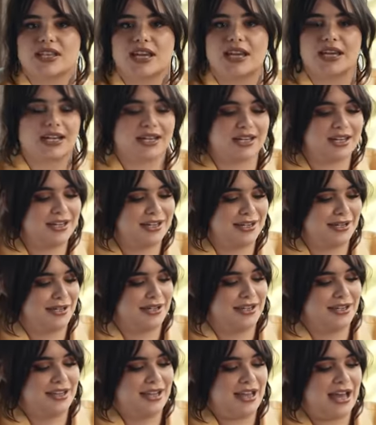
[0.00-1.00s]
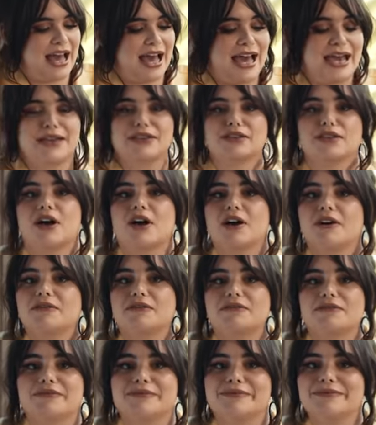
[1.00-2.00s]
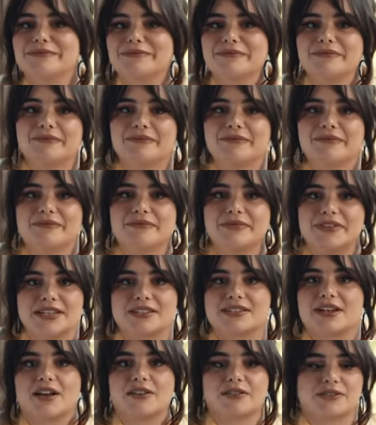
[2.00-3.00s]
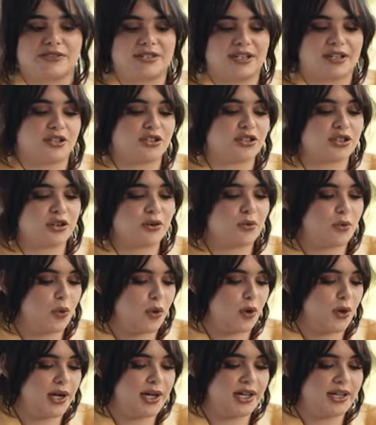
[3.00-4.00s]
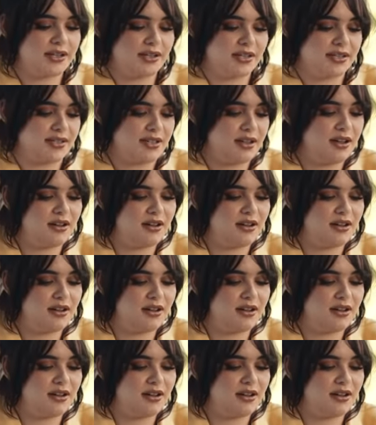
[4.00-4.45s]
like, I love these colors, like a turquoise,